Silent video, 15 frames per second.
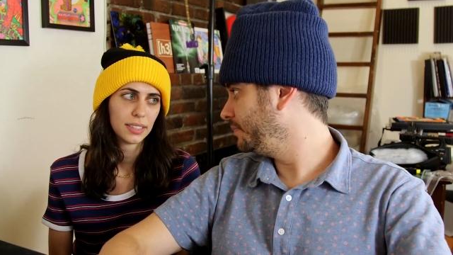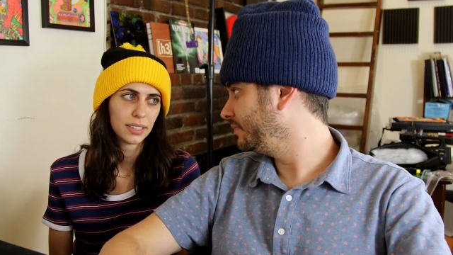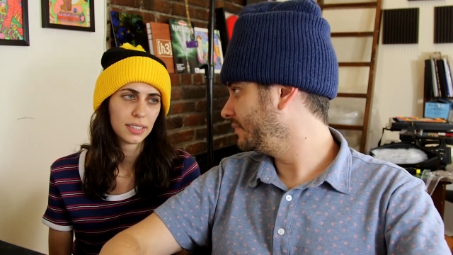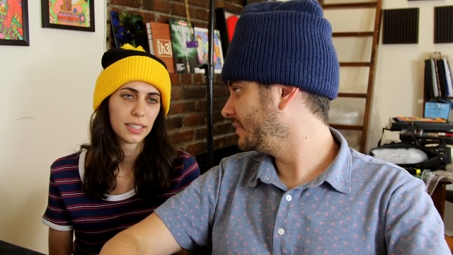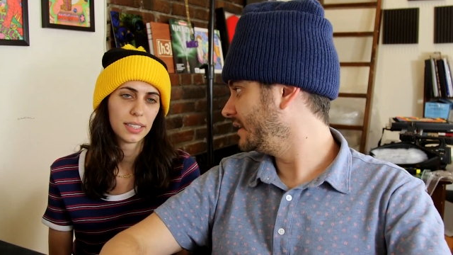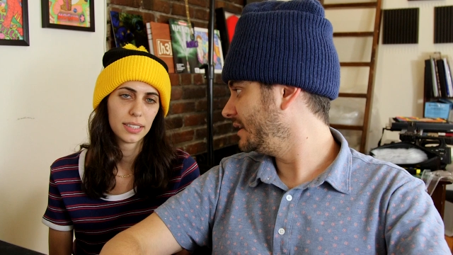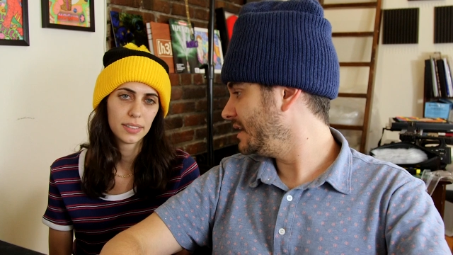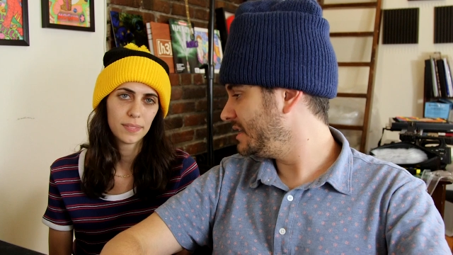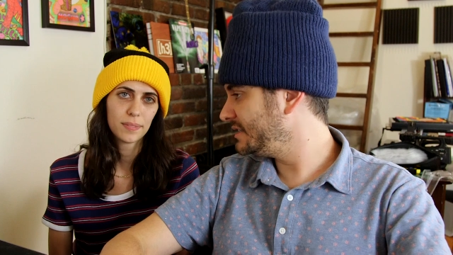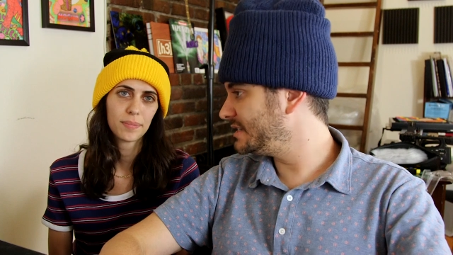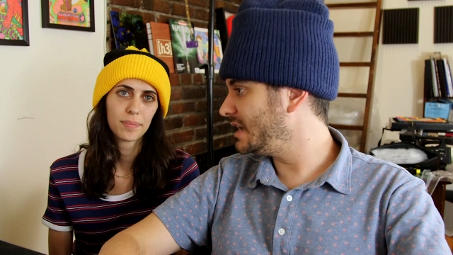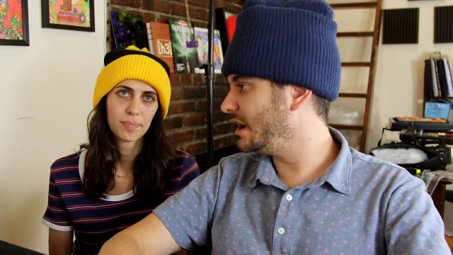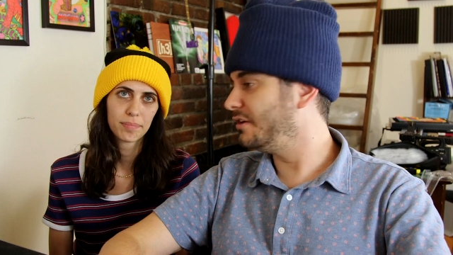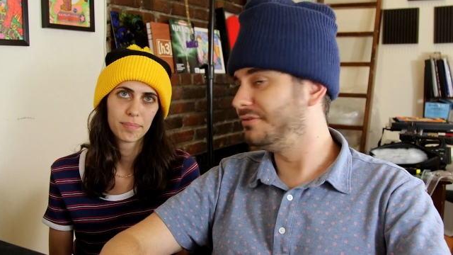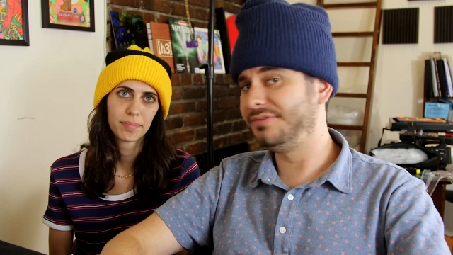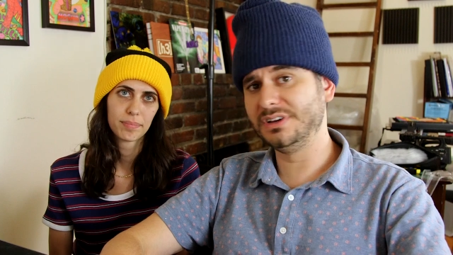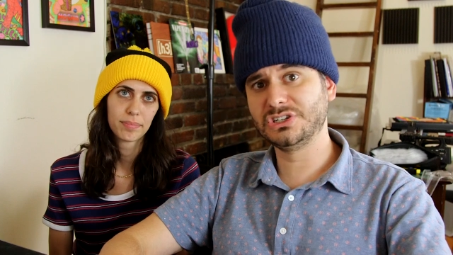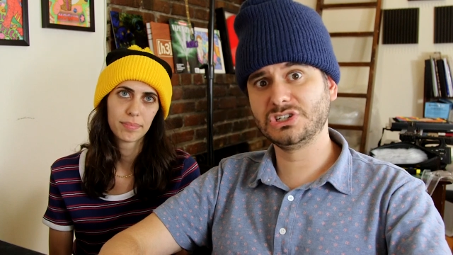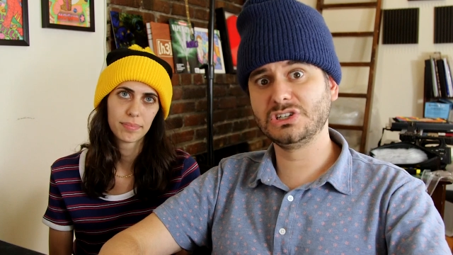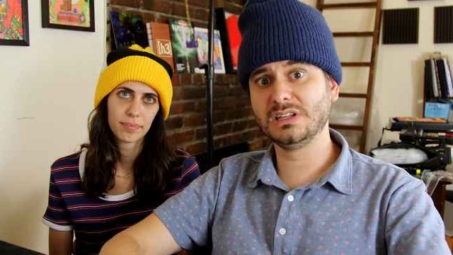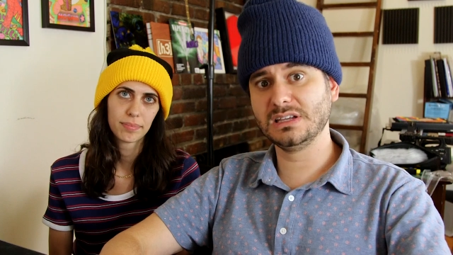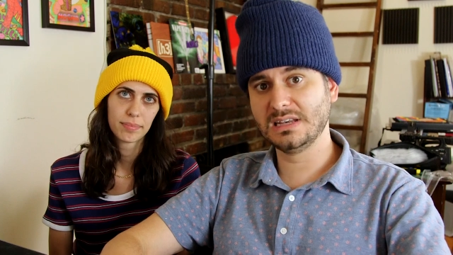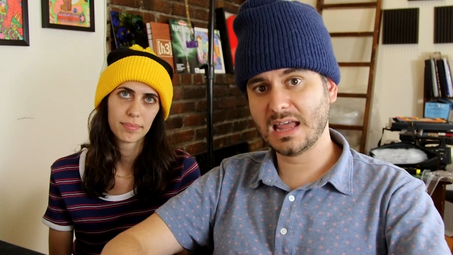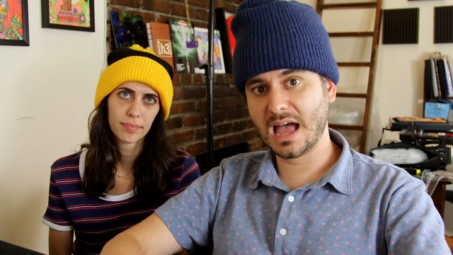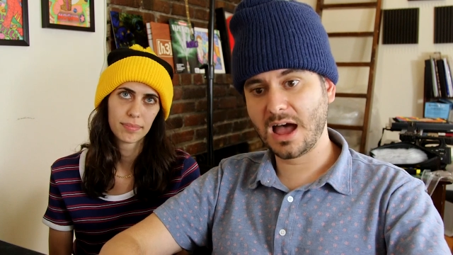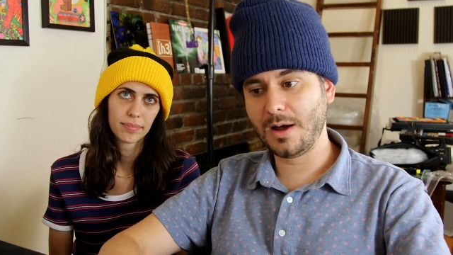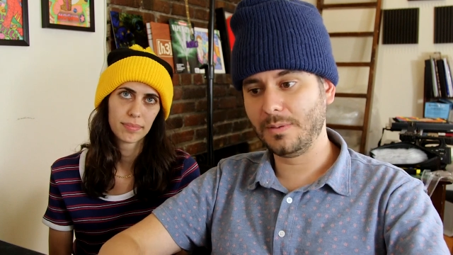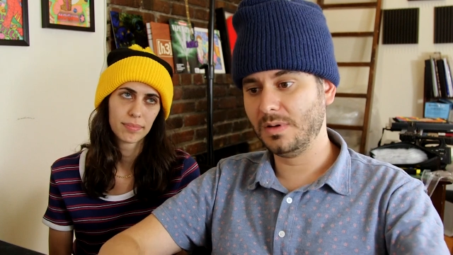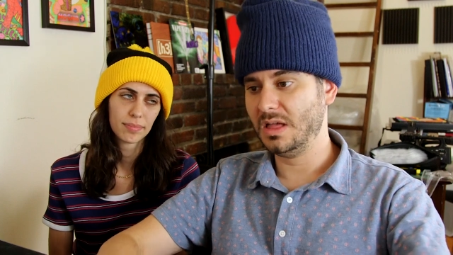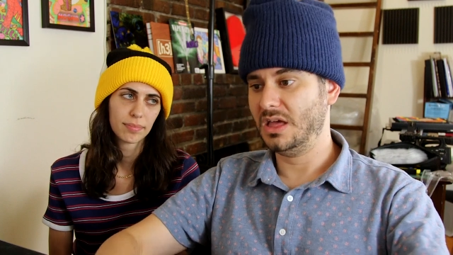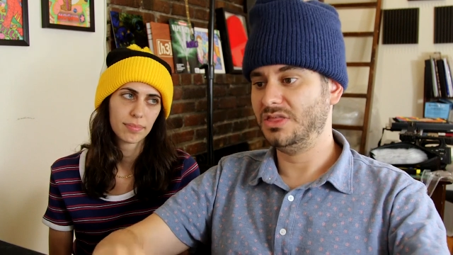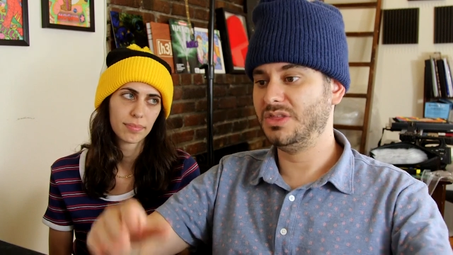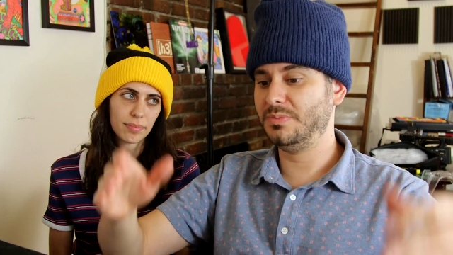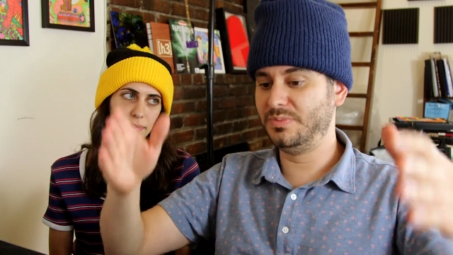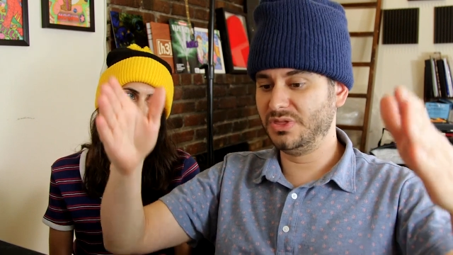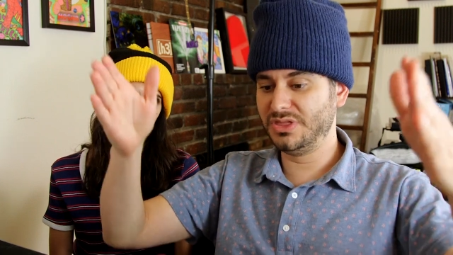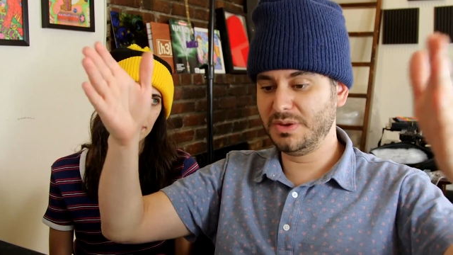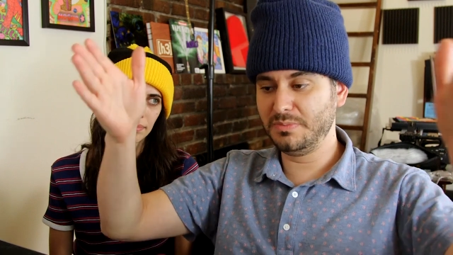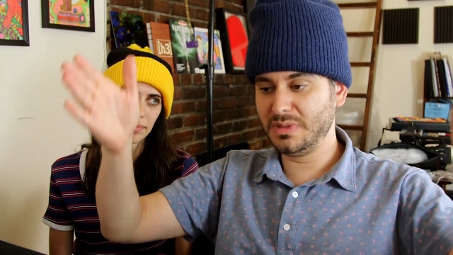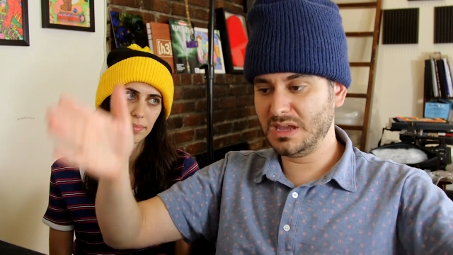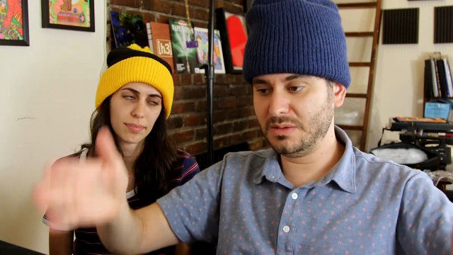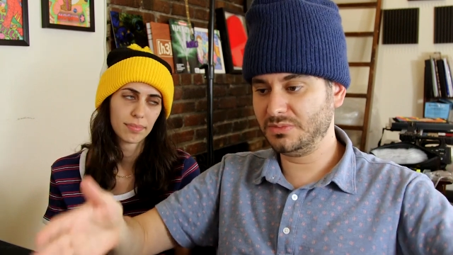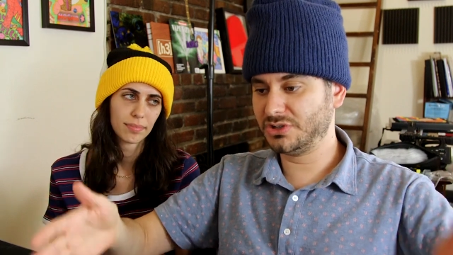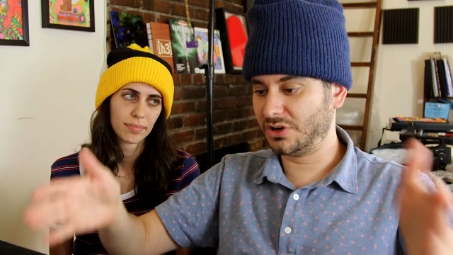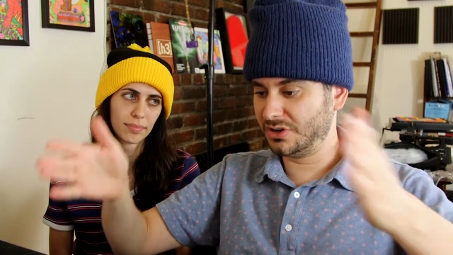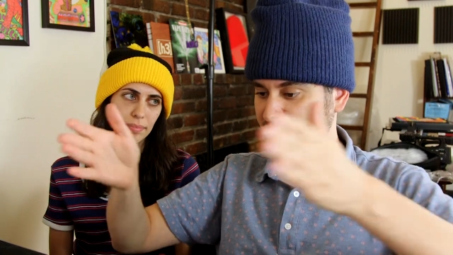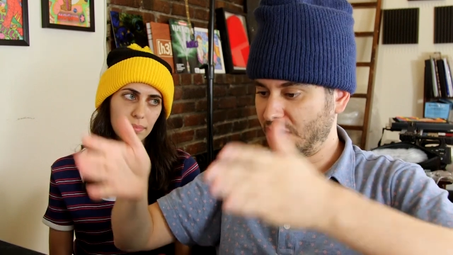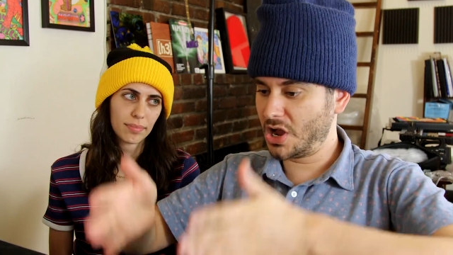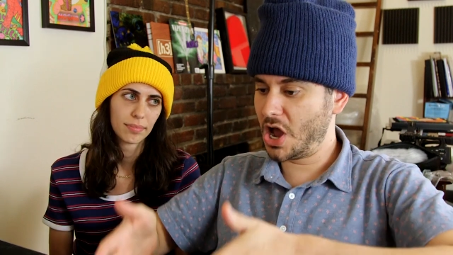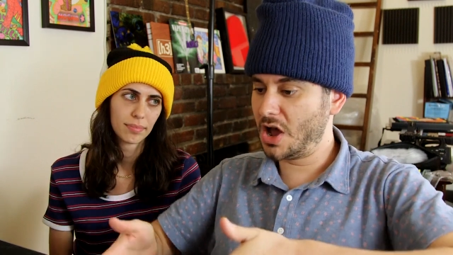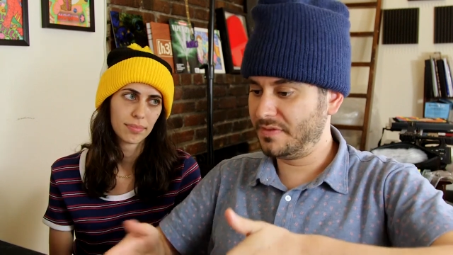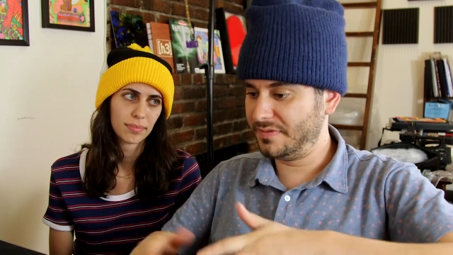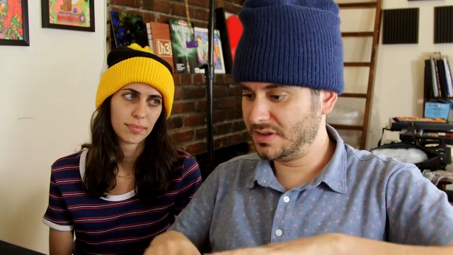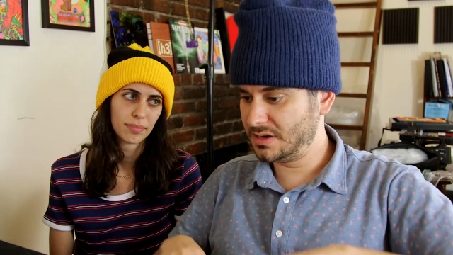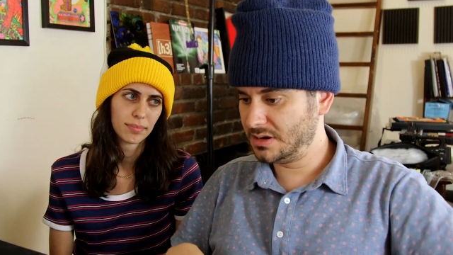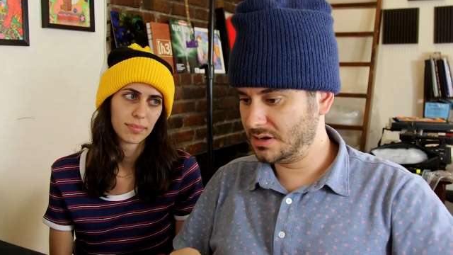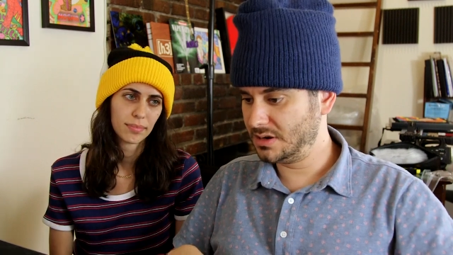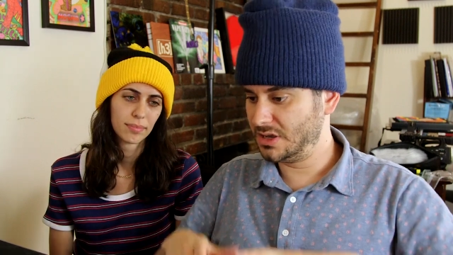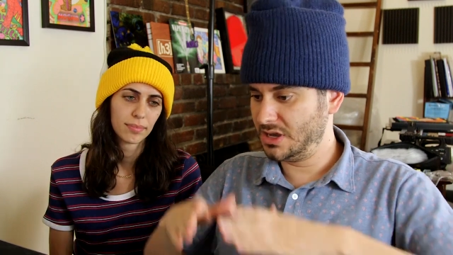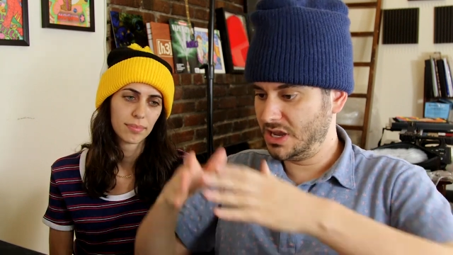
Speaker 1: Yeah. It's officially now the the memes are in the coffin.